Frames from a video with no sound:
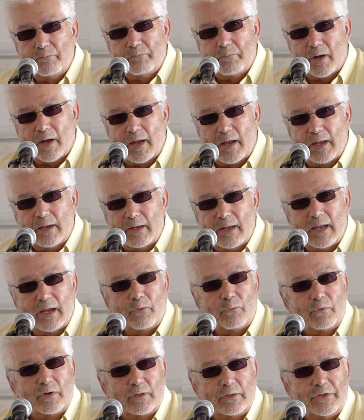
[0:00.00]
by
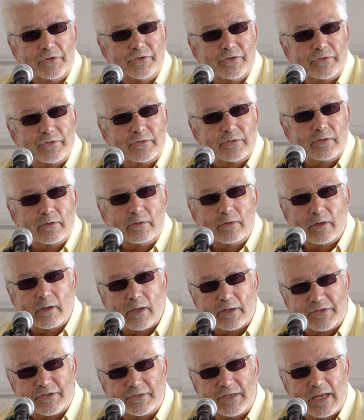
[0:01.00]

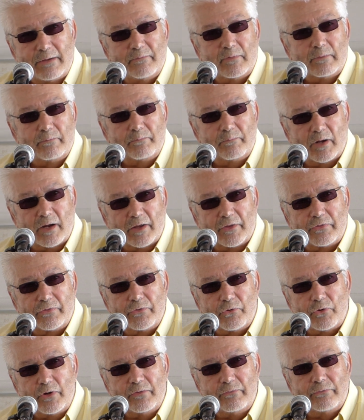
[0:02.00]
a statement by
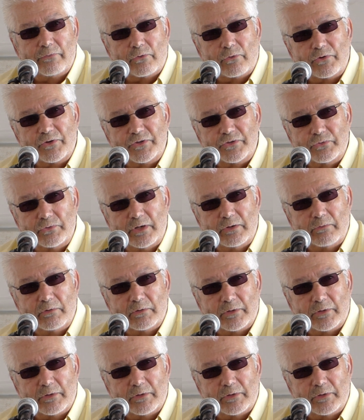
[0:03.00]
34 Zuni